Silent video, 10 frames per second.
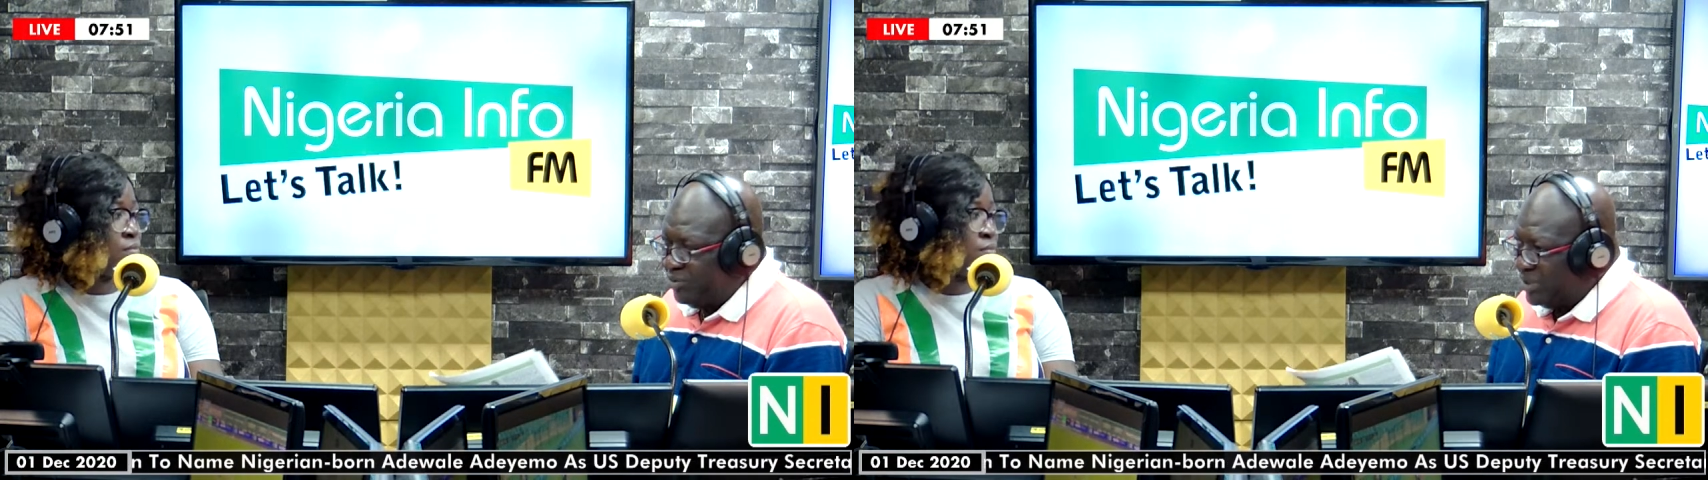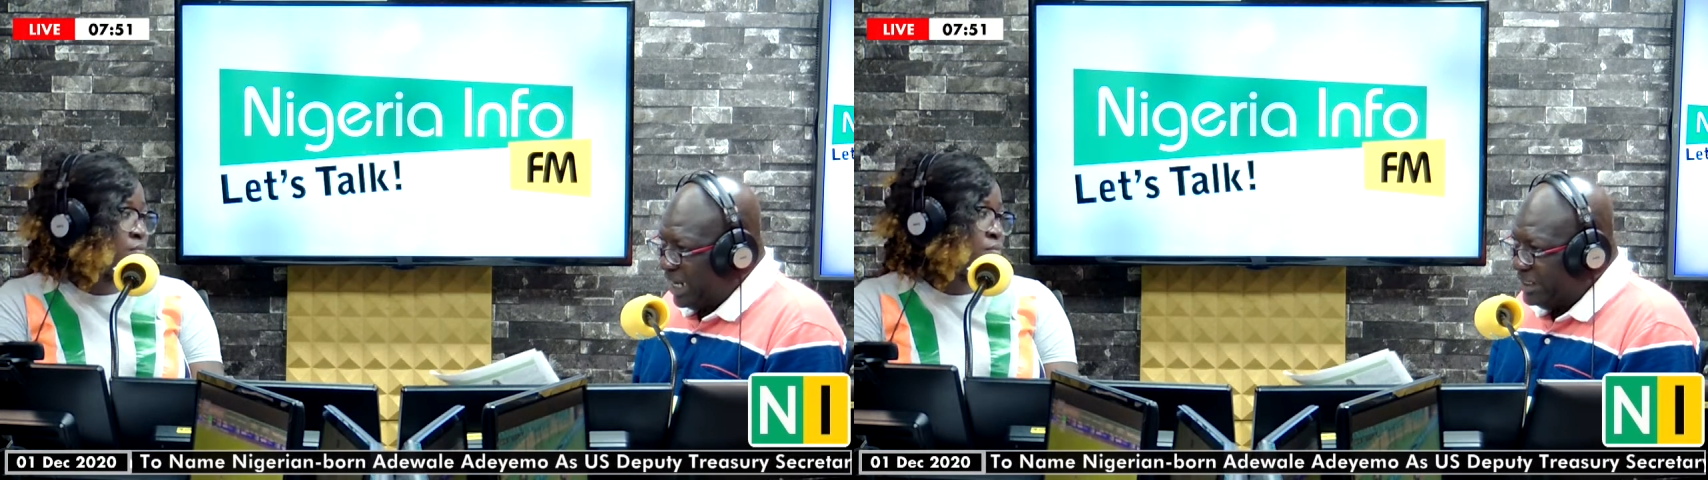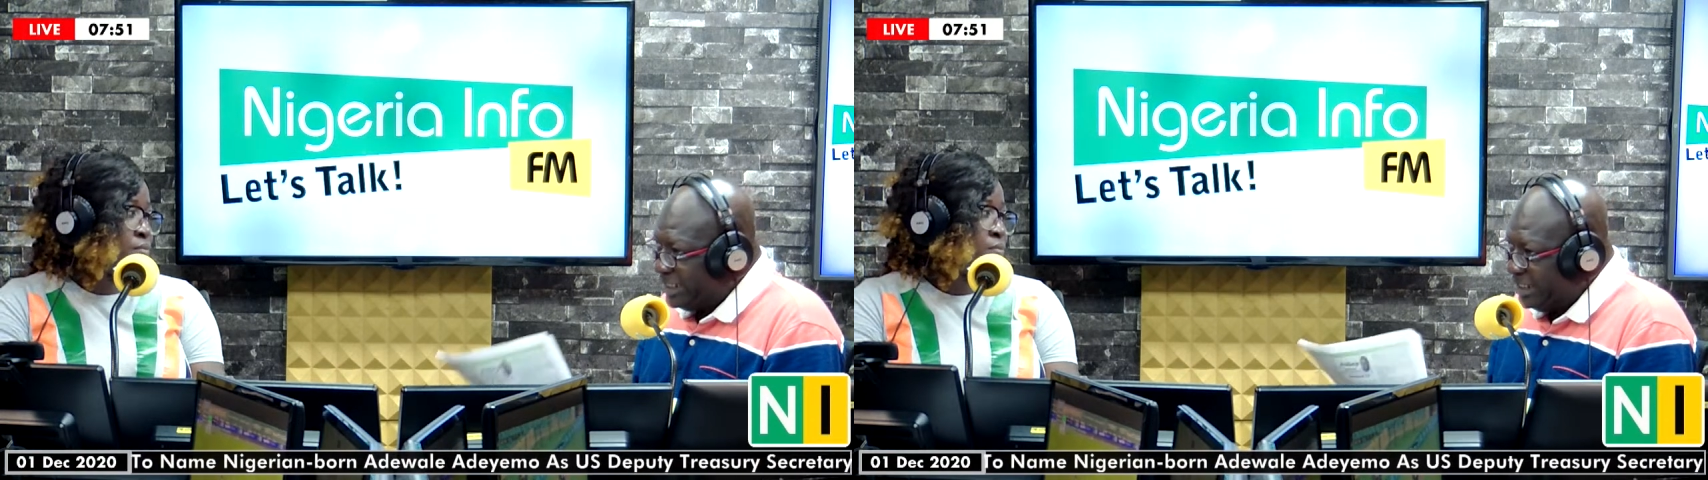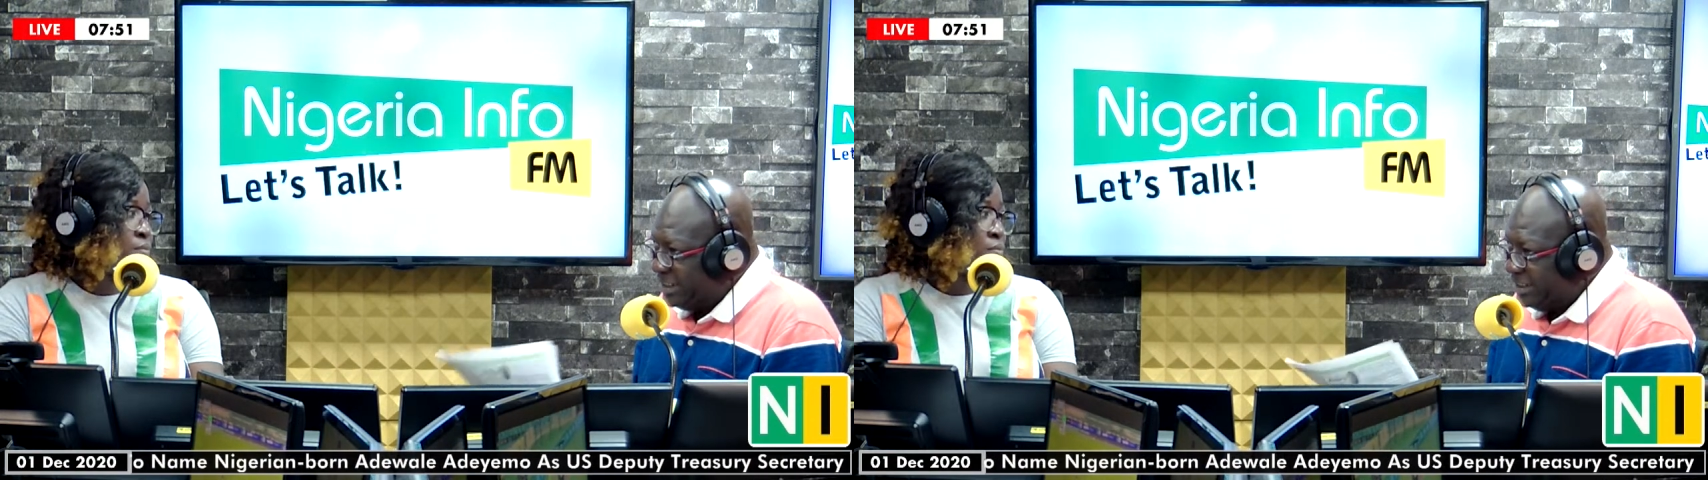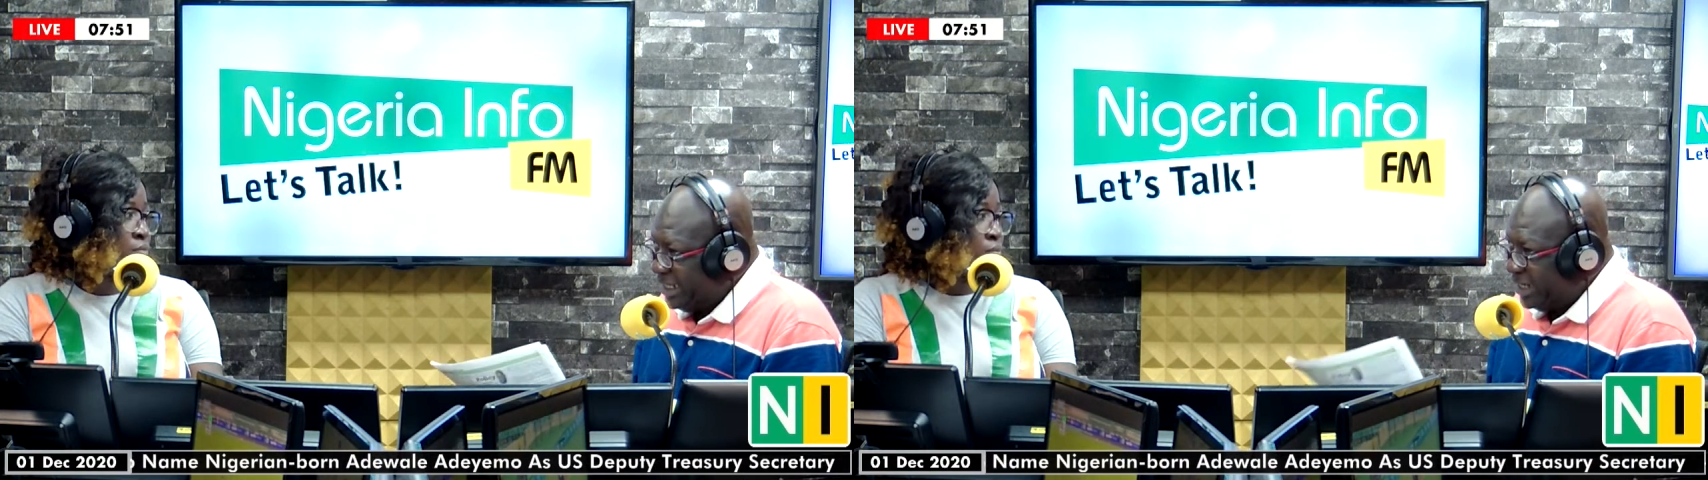can change
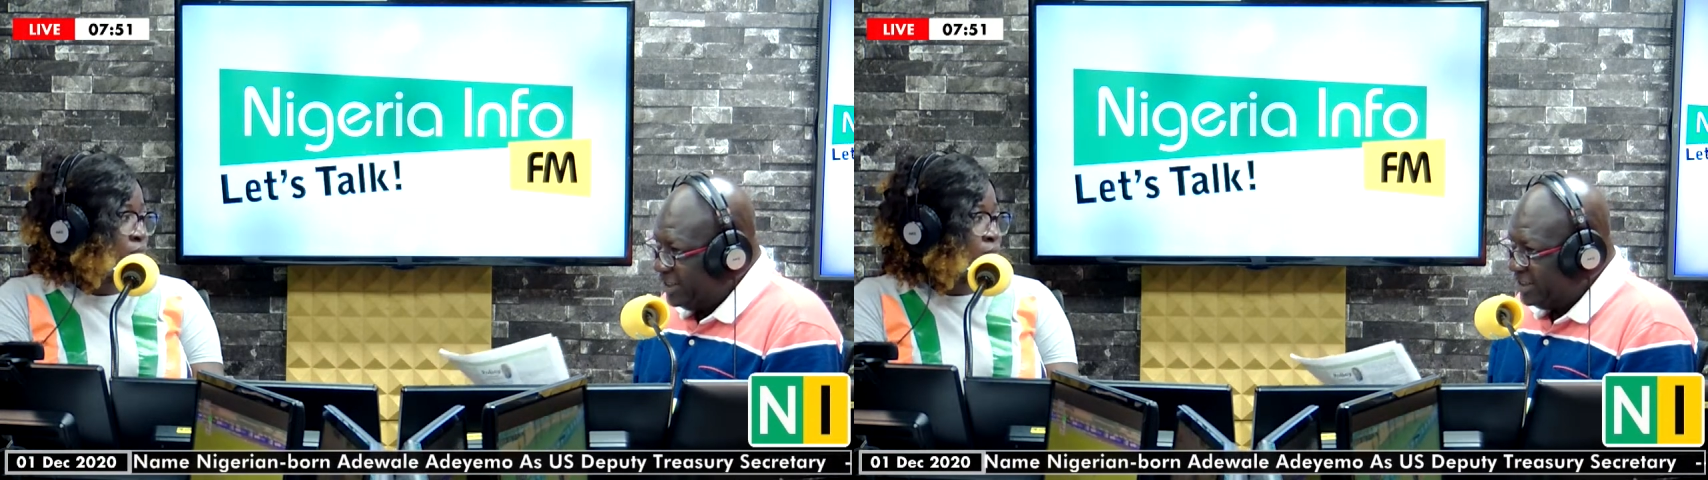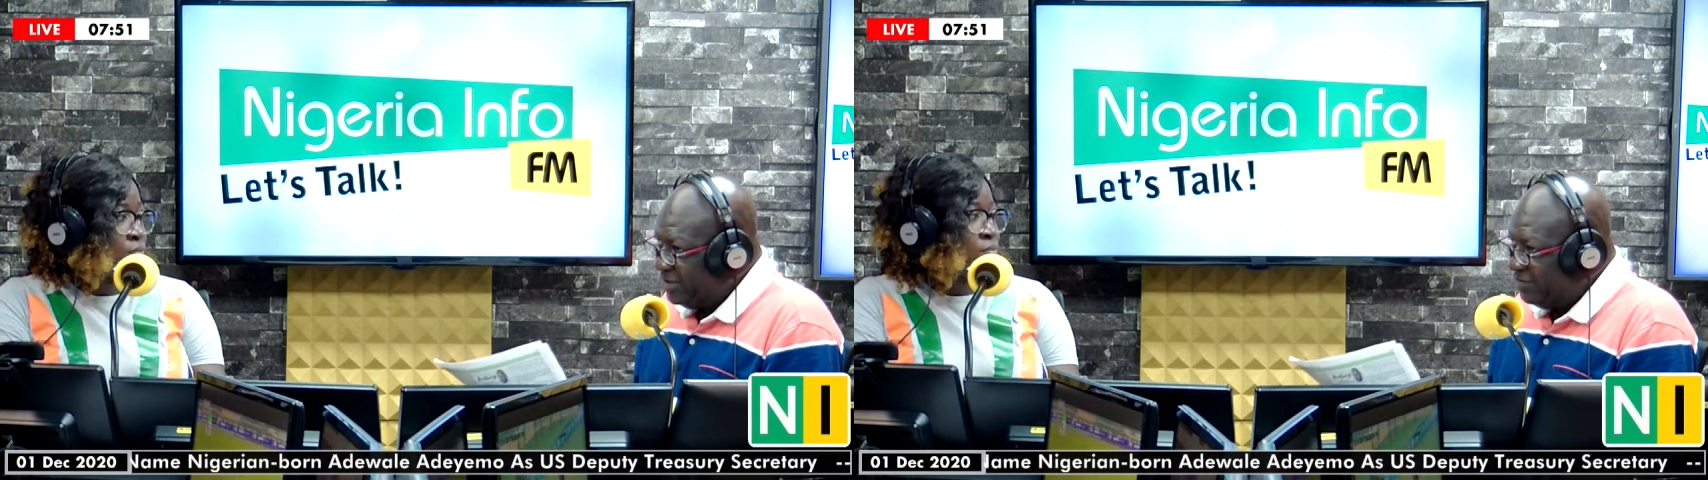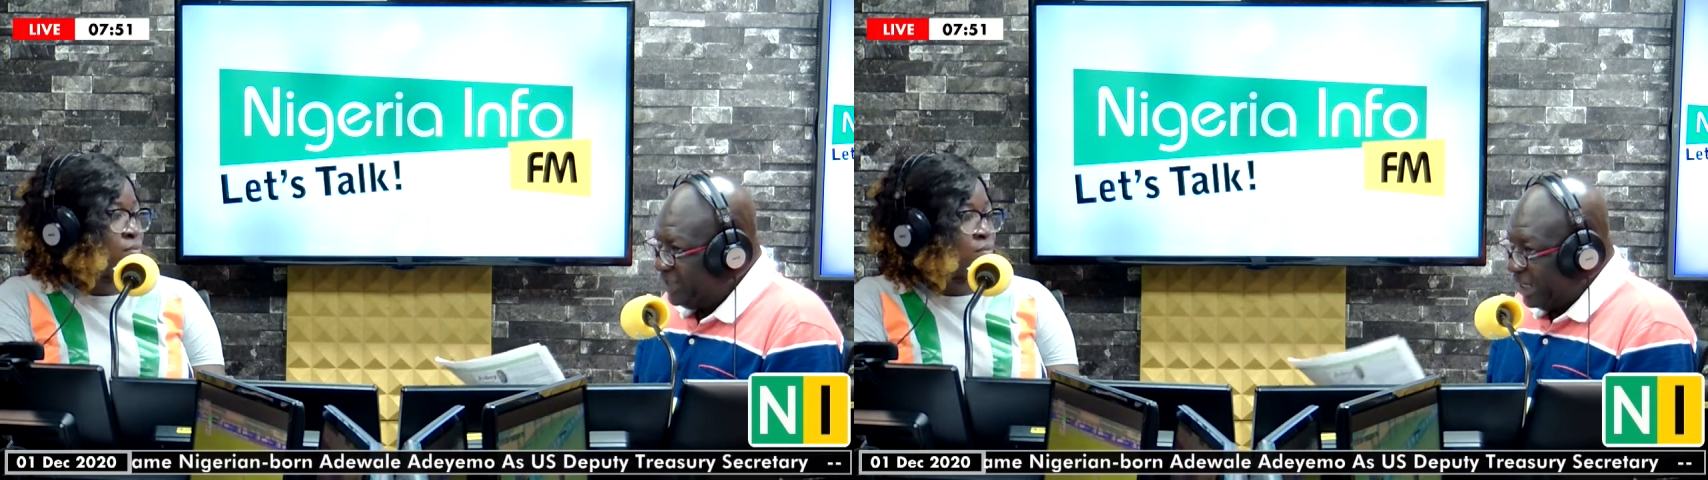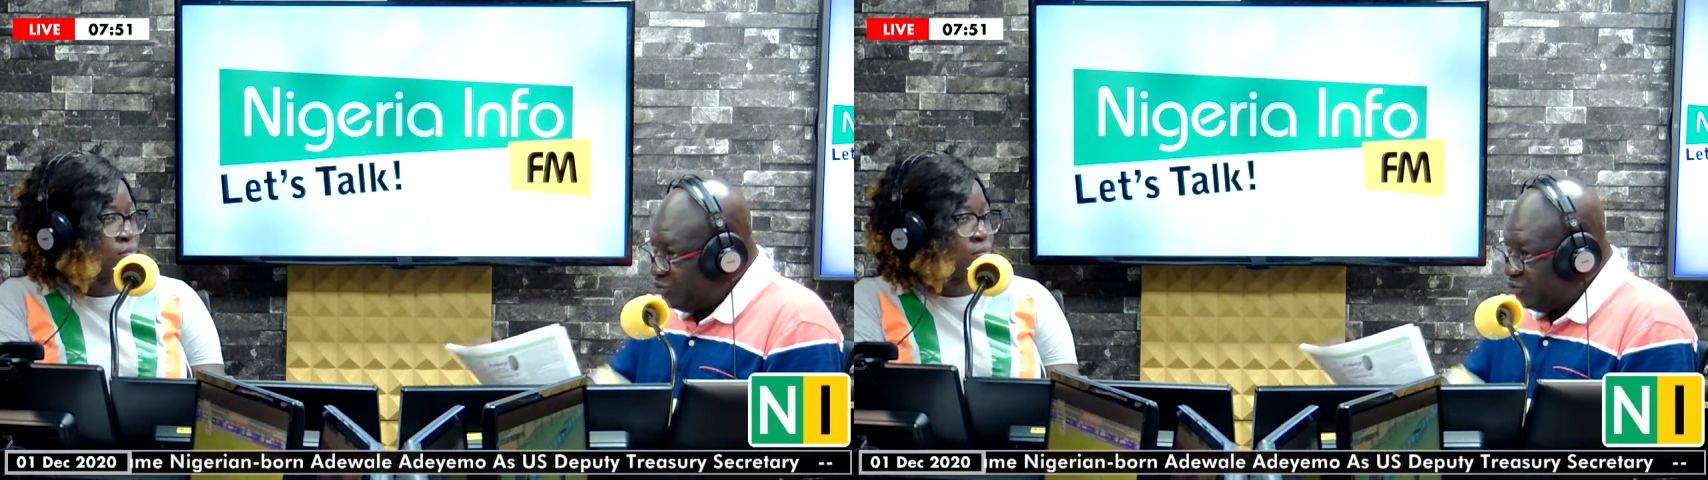the narrative that